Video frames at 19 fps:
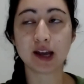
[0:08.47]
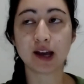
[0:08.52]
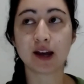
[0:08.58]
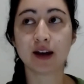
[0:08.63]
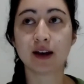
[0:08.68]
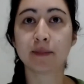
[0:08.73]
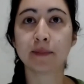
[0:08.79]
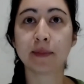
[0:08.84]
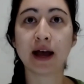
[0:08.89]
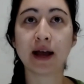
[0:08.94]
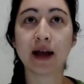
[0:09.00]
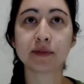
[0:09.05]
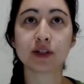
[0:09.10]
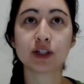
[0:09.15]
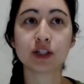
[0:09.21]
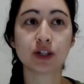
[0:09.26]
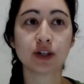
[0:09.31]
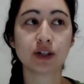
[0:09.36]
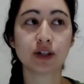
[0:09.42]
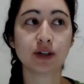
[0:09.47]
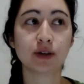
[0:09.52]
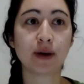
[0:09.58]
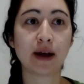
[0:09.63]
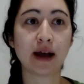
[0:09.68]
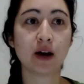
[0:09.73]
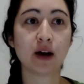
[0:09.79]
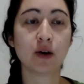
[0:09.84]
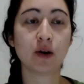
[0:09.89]
I'm going to show you
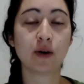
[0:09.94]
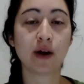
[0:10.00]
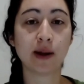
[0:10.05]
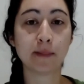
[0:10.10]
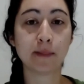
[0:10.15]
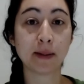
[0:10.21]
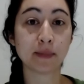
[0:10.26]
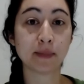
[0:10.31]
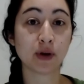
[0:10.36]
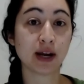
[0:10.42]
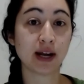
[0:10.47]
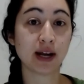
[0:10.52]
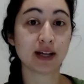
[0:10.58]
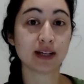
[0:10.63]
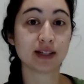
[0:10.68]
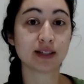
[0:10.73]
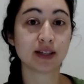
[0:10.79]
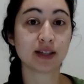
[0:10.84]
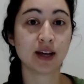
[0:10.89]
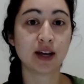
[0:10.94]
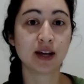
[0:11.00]
how I memorize